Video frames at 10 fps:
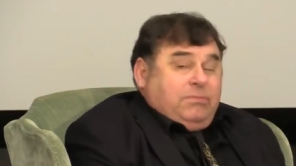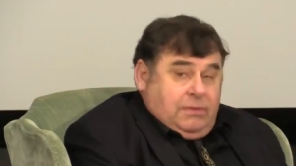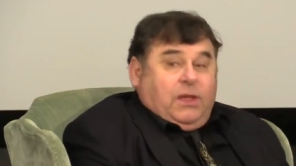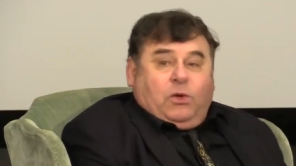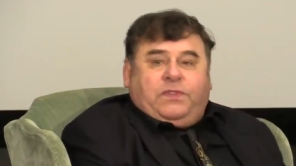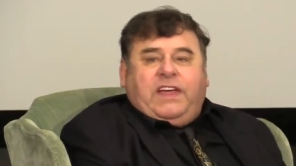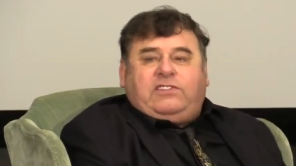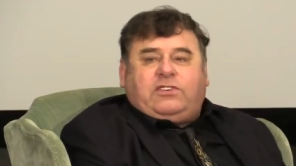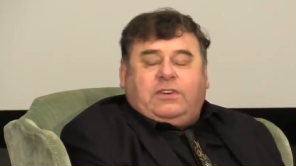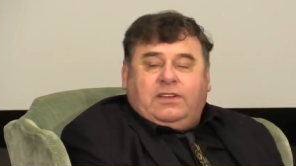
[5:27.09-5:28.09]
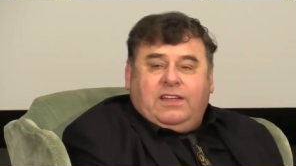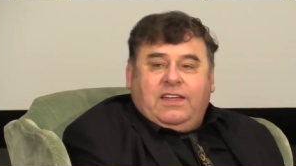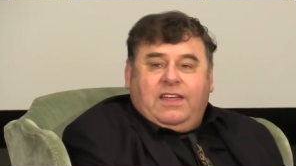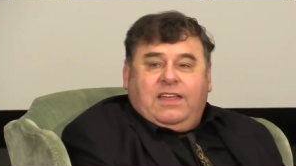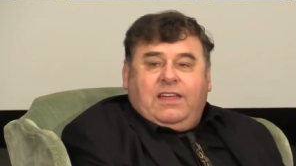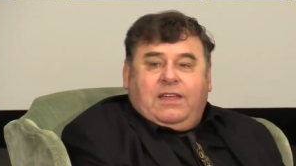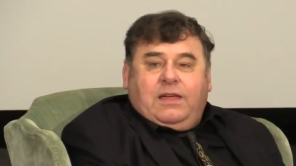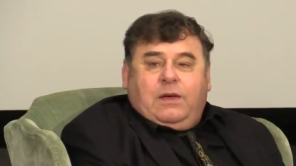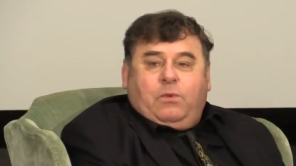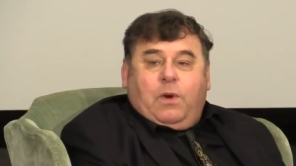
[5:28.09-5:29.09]
the old nature.
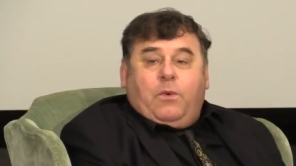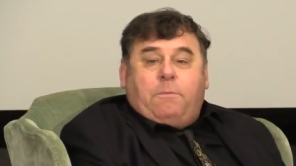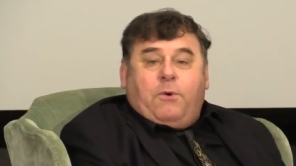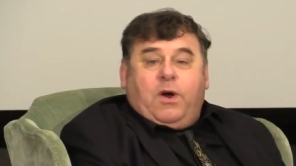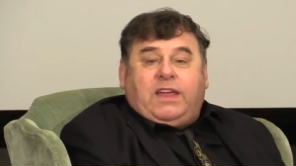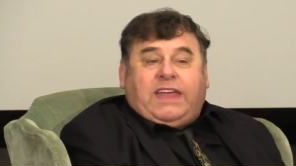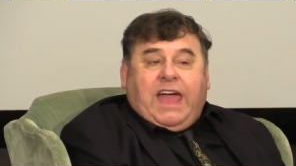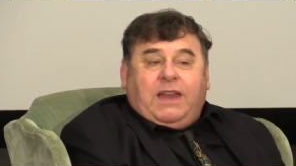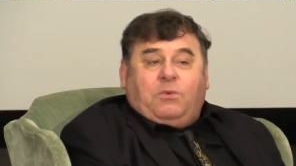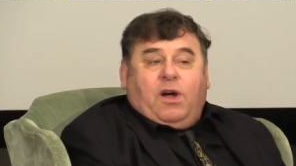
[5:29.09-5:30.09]
When we're born again,